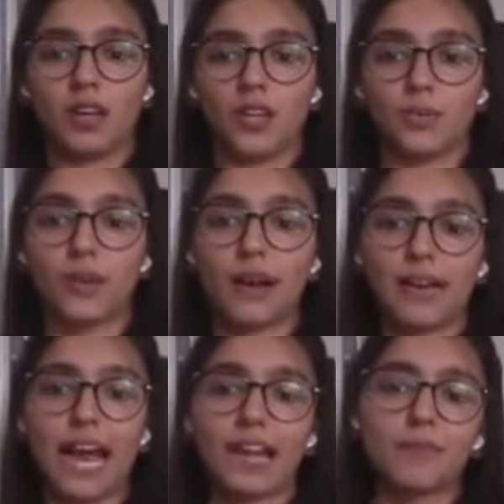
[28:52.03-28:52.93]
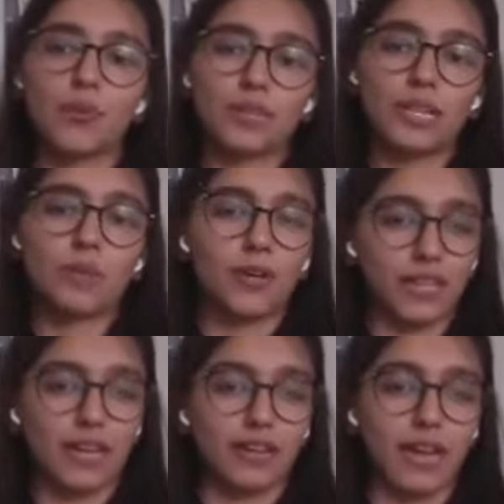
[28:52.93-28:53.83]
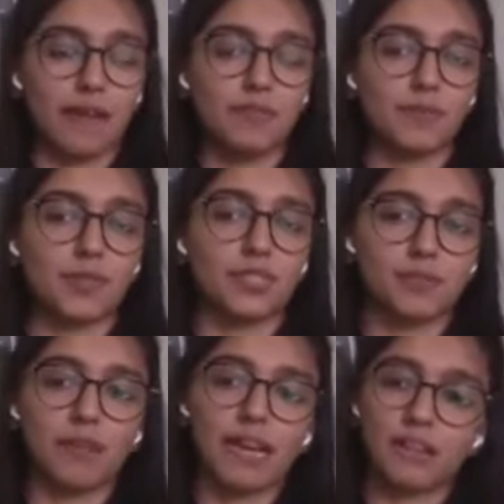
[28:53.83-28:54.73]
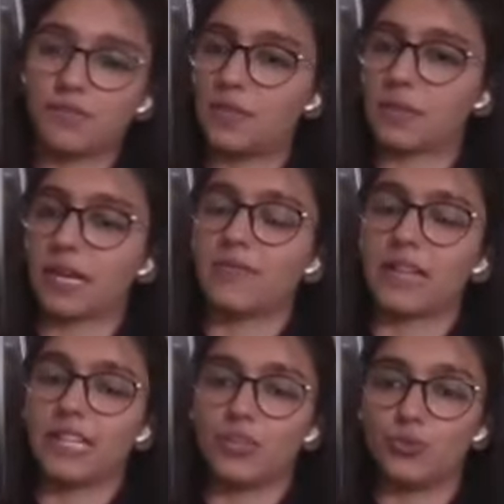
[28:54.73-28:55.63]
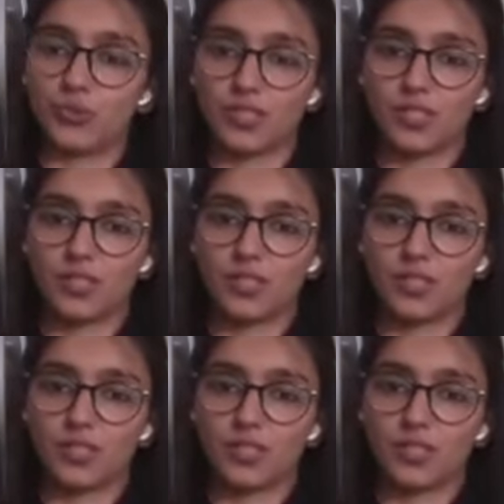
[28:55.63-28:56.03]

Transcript: you can't add more than about 10 grams because the batter will become very loose.